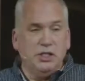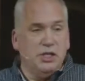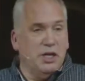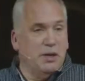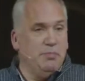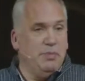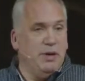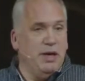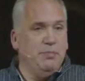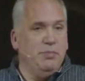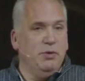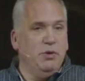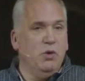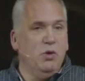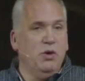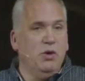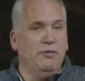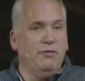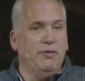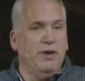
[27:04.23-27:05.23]
Some
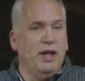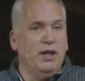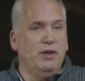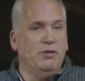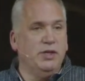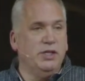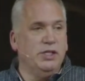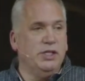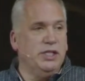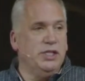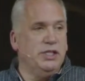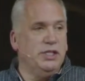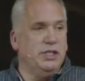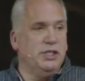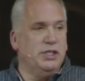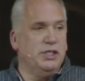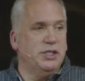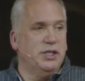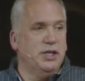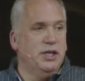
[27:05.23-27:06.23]
people who are following
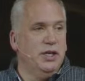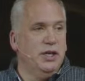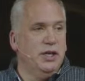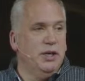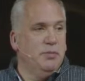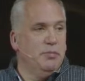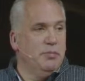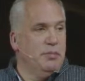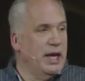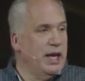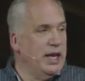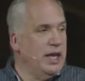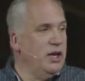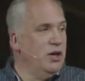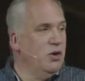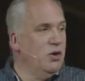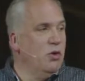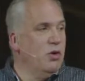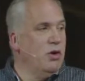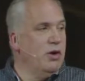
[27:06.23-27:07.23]
Jesus,
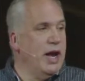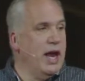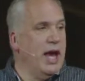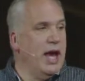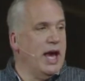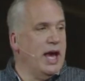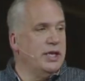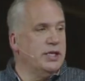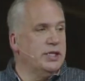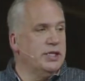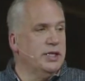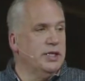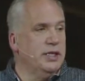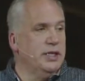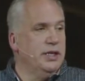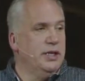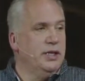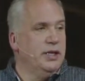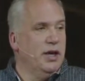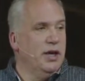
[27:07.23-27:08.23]
many who are not,
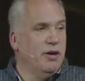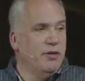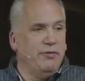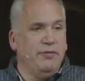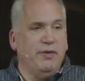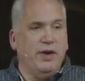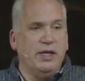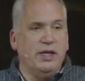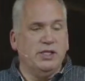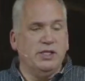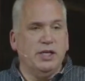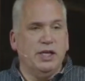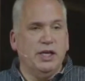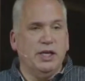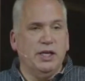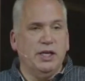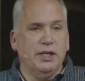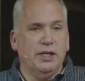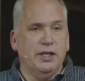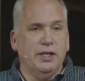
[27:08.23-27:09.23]
are
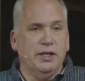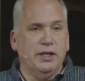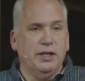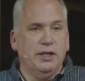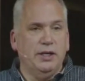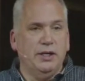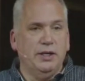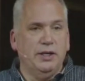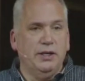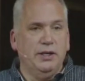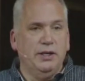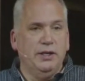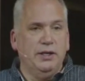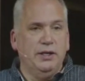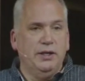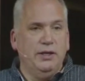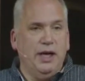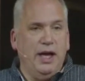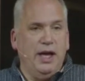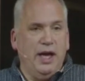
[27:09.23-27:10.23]
facing
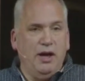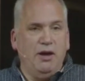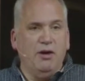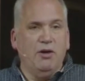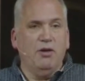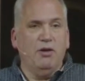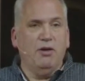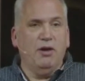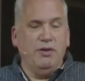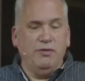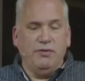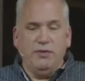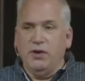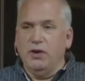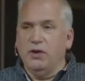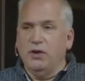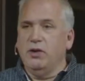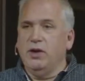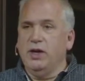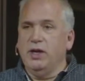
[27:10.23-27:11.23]
anger and
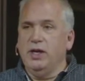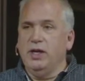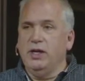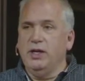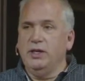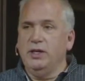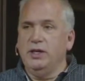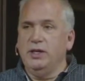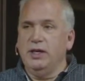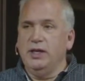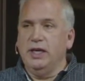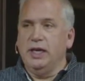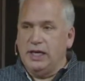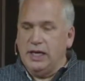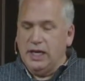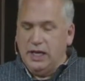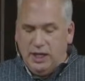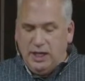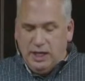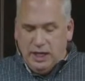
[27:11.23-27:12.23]
fury
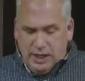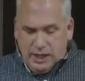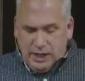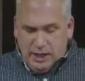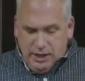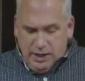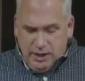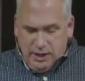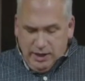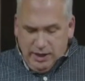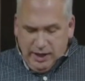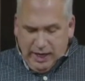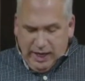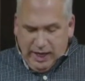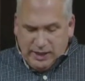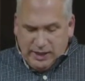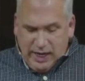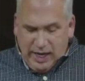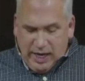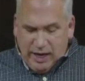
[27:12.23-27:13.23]
and killing
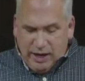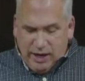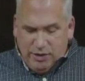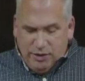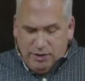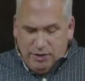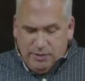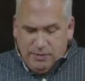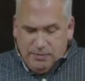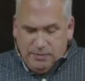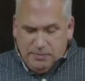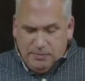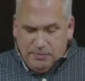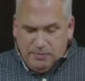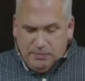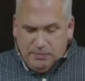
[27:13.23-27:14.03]
and death.